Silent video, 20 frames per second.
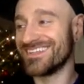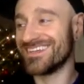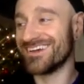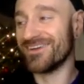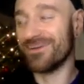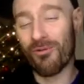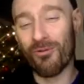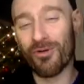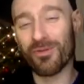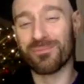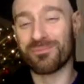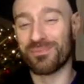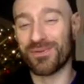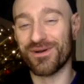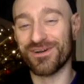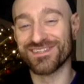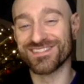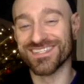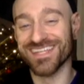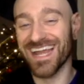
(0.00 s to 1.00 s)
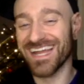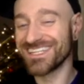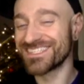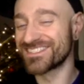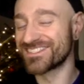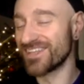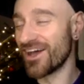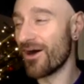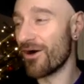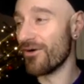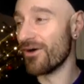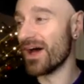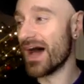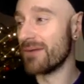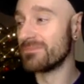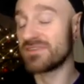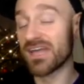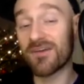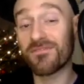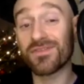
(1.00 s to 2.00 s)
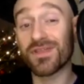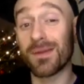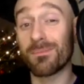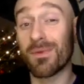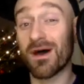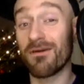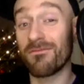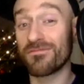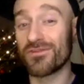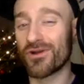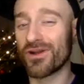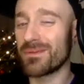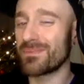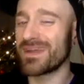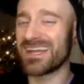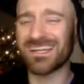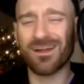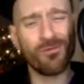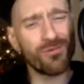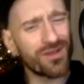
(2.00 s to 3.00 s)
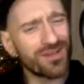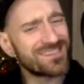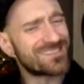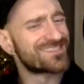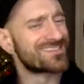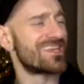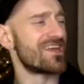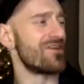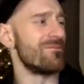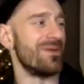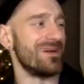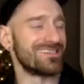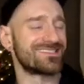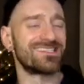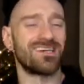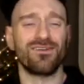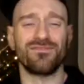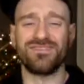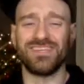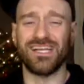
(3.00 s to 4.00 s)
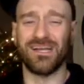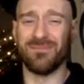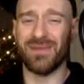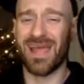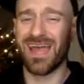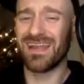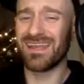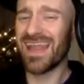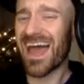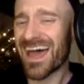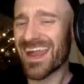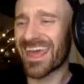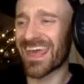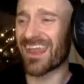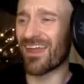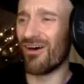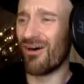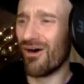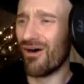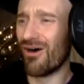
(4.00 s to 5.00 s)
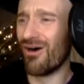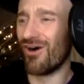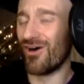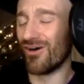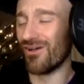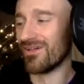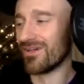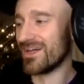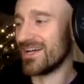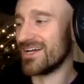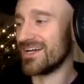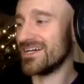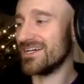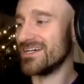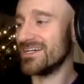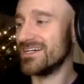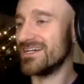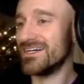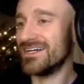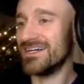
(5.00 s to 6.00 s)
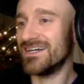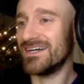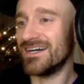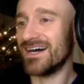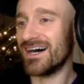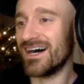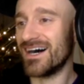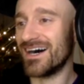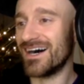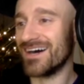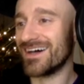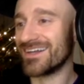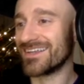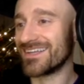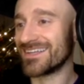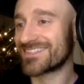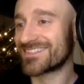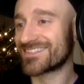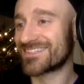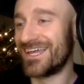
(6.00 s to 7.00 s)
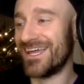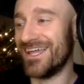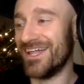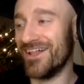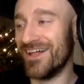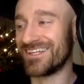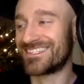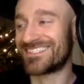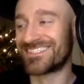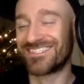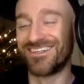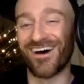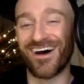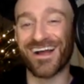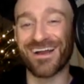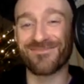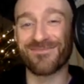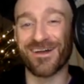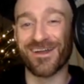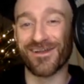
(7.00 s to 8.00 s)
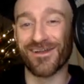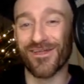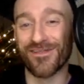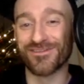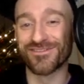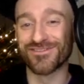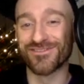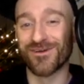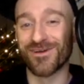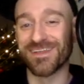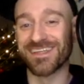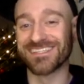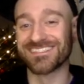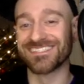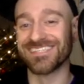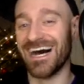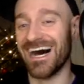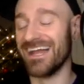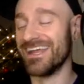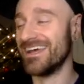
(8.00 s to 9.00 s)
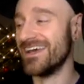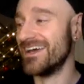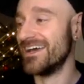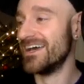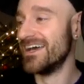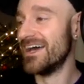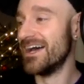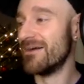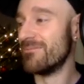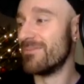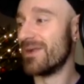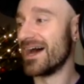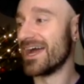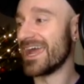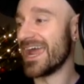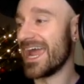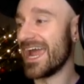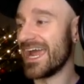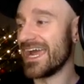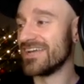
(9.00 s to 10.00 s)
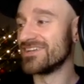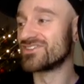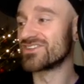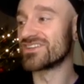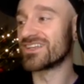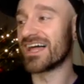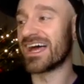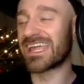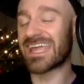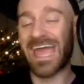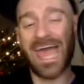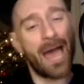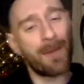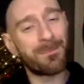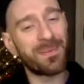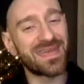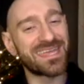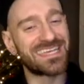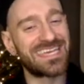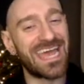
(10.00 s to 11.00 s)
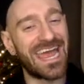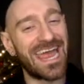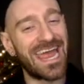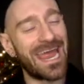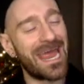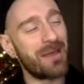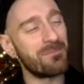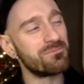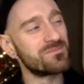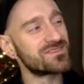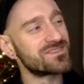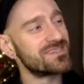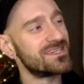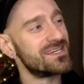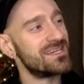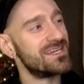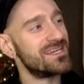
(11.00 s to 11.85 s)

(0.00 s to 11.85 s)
an old person. I just don't. I'm definitely above 30, but I don't consider myself there, man. Not at all. Let's talk about another story that's not my age, like Epic Games.